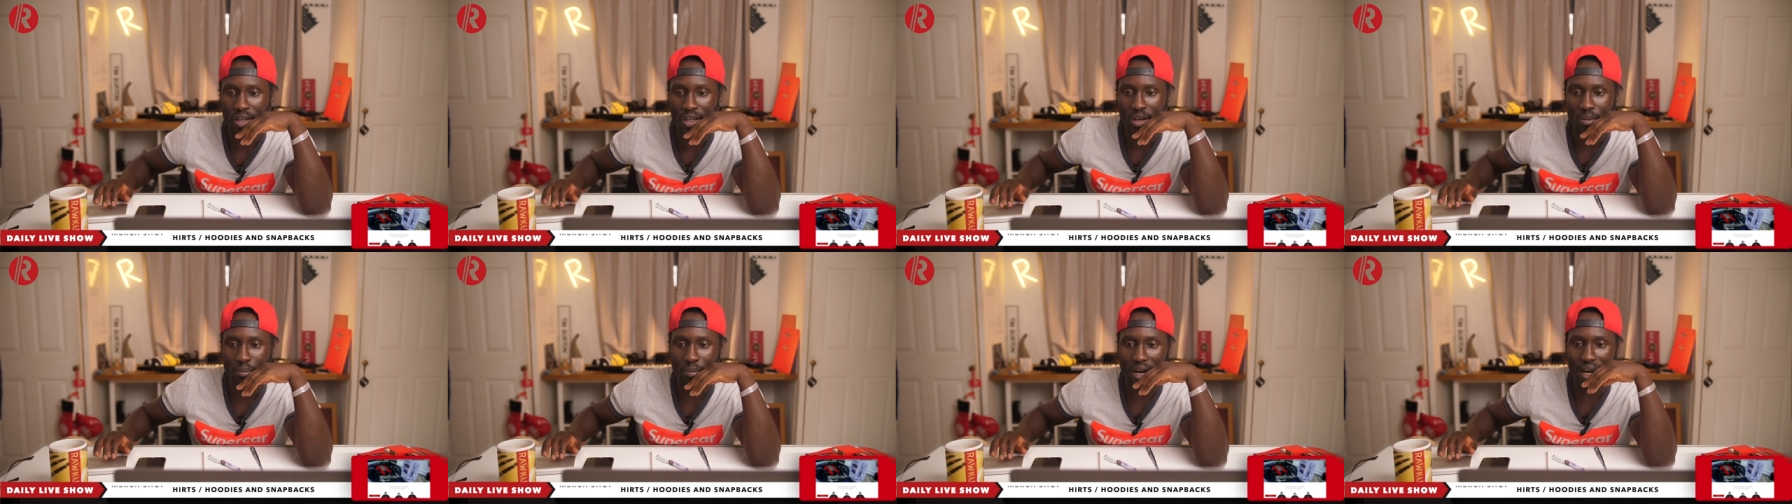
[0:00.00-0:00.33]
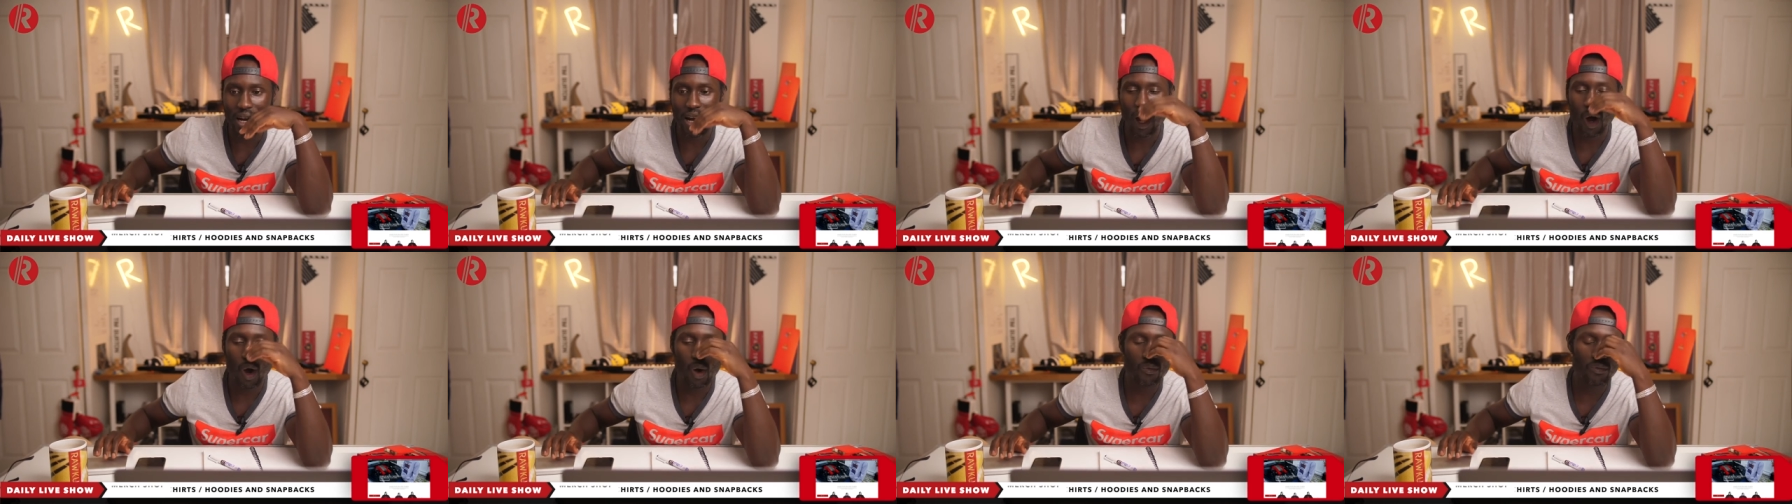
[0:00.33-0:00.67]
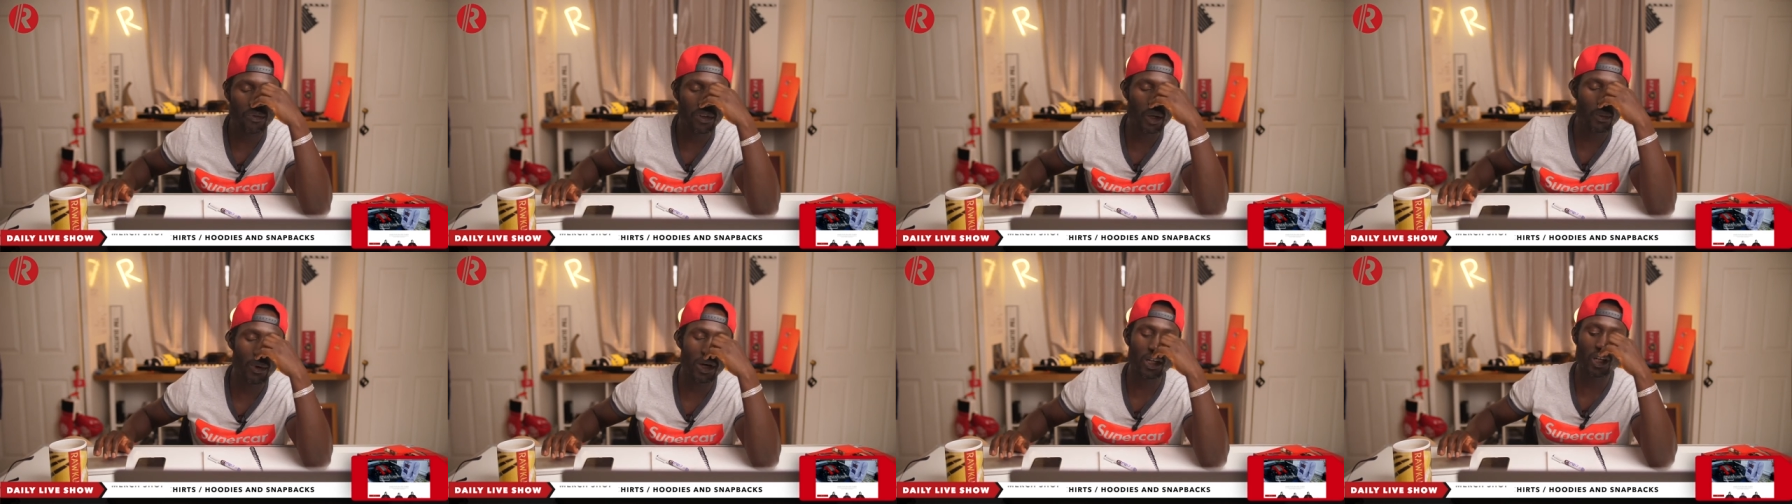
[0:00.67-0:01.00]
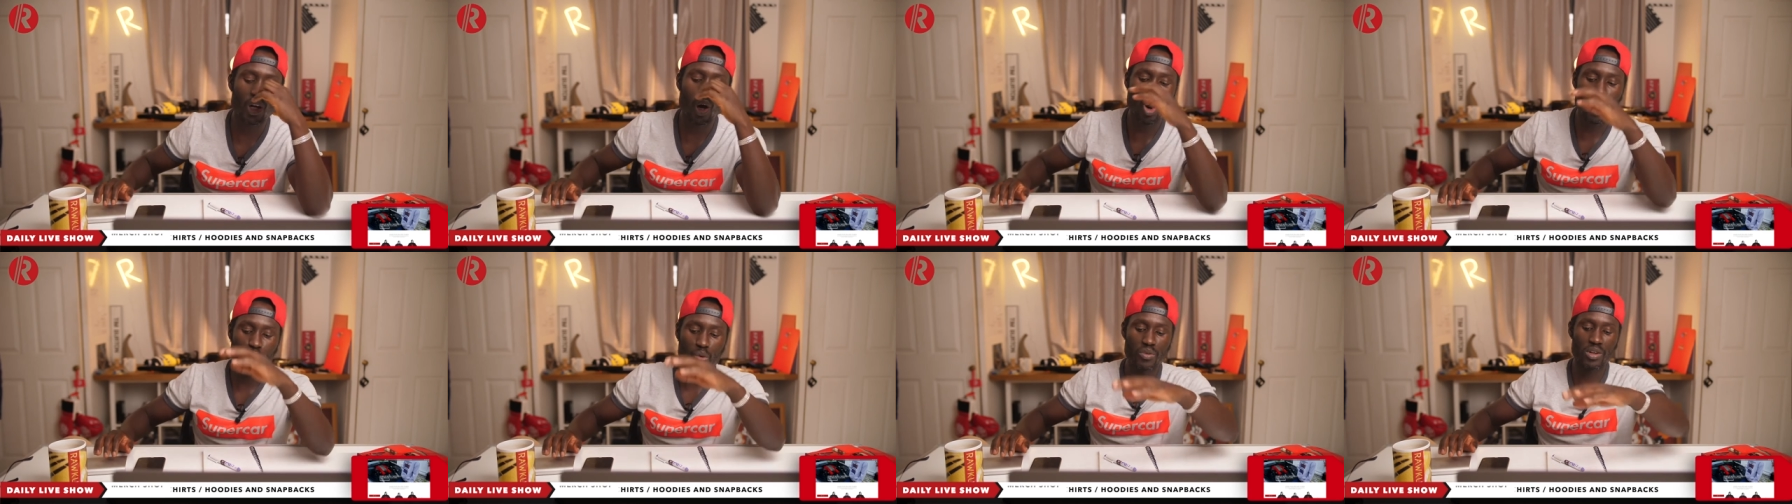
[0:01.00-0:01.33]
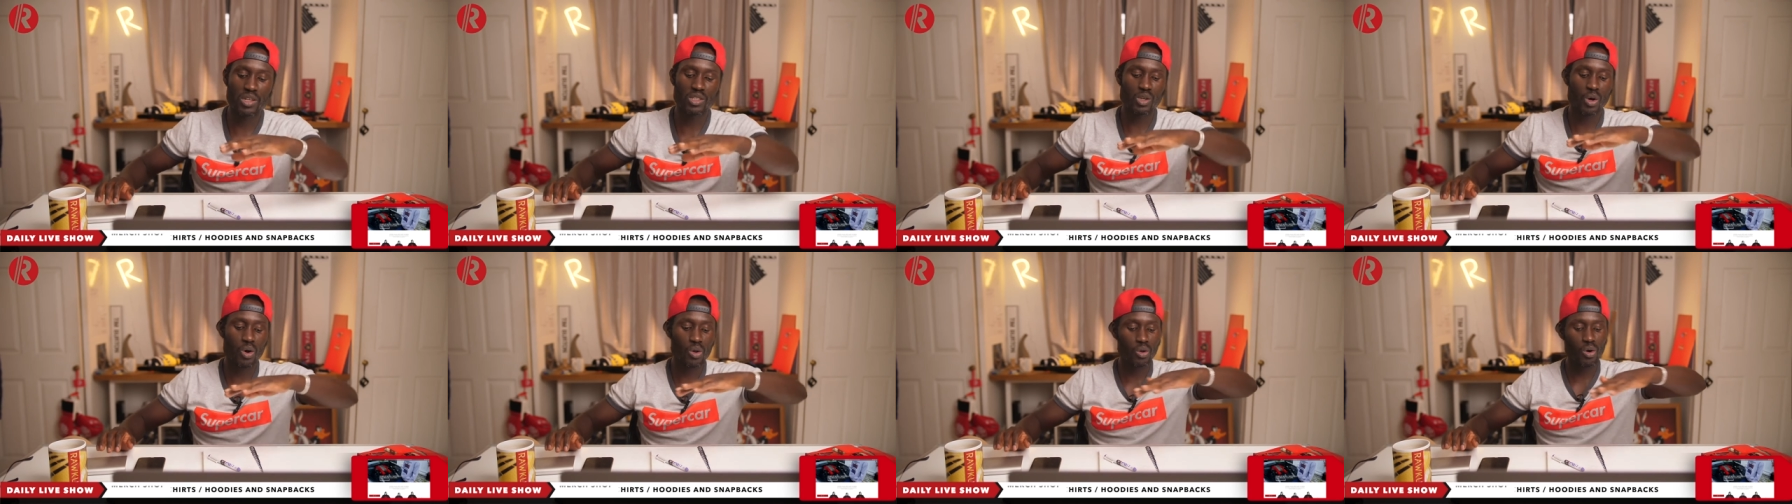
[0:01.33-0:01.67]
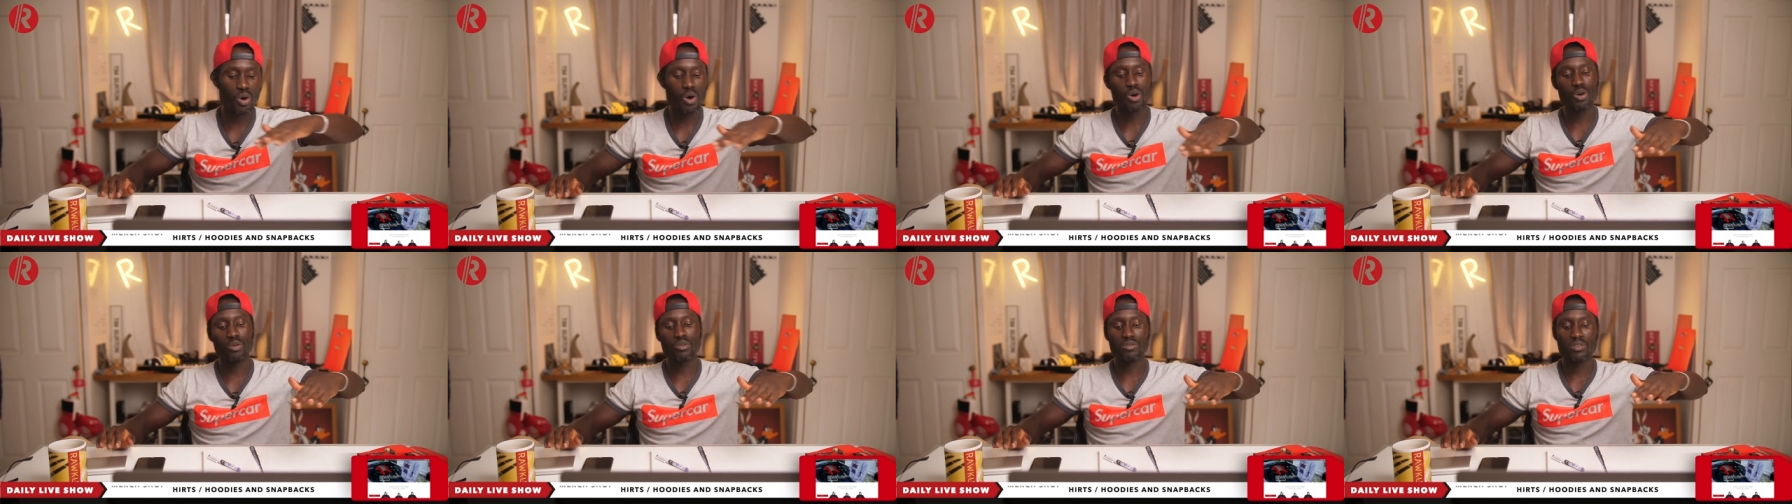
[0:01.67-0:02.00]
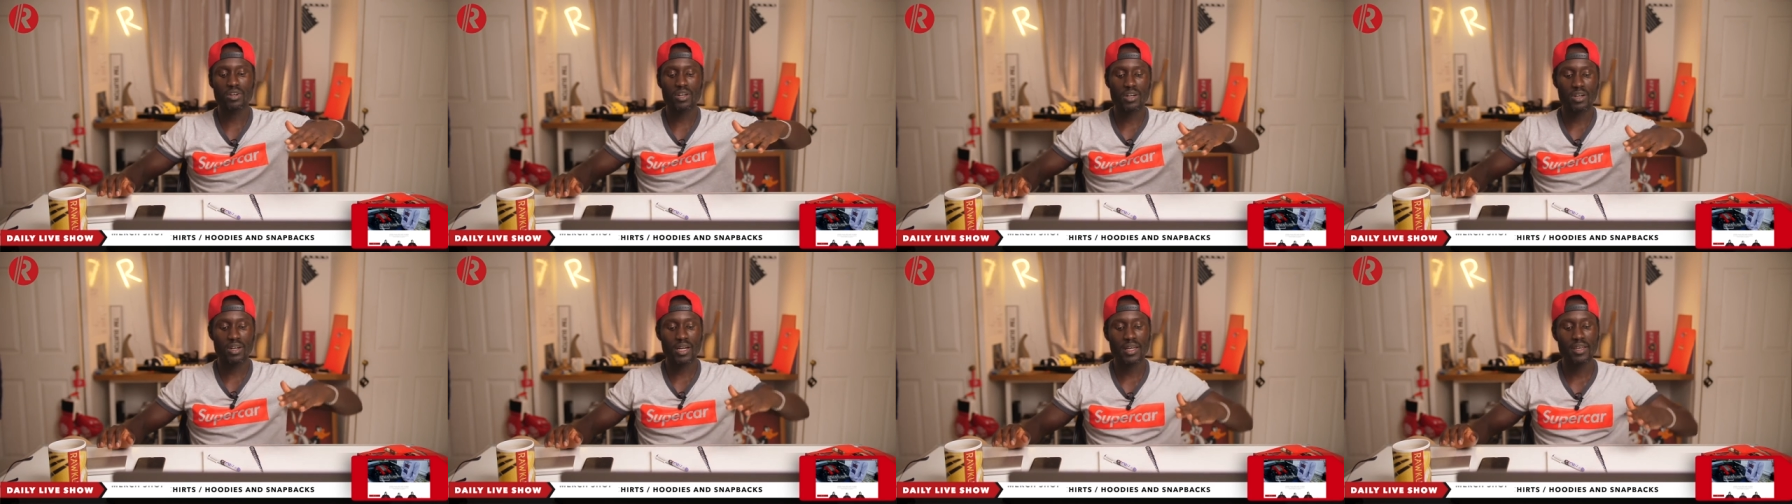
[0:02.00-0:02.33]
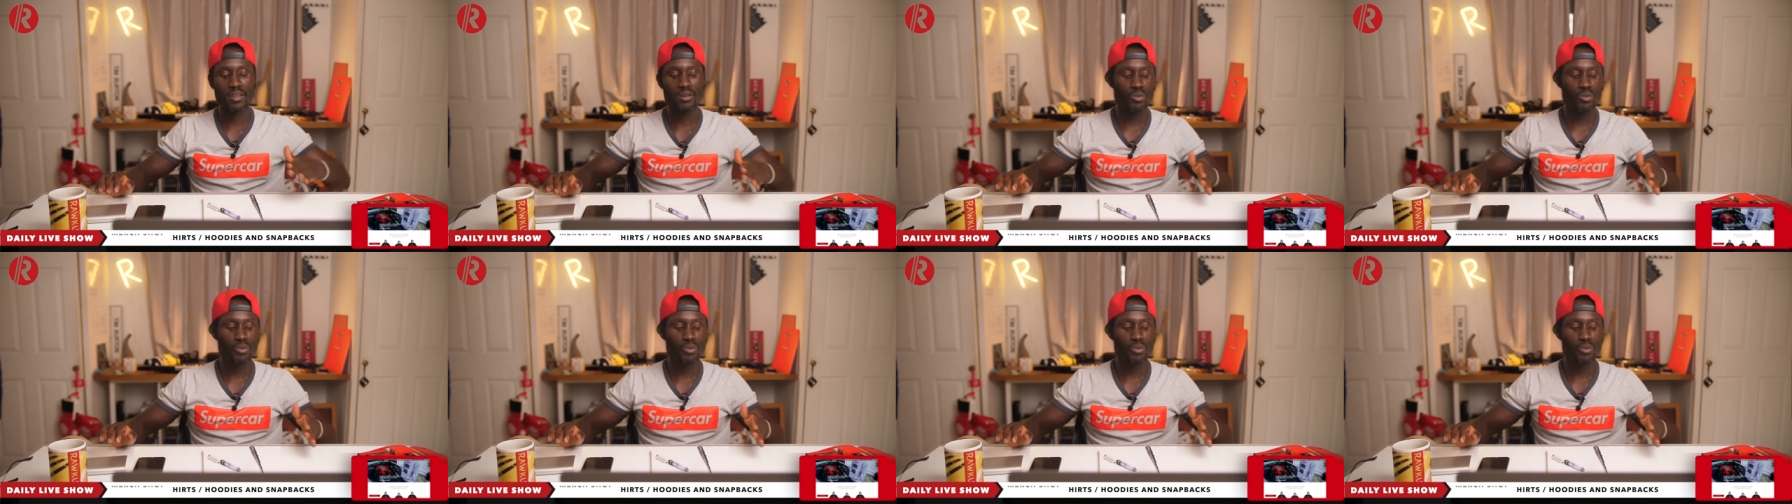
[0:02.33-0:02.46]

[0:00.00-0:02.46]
but uh, hopefully, when COVID is all over, right,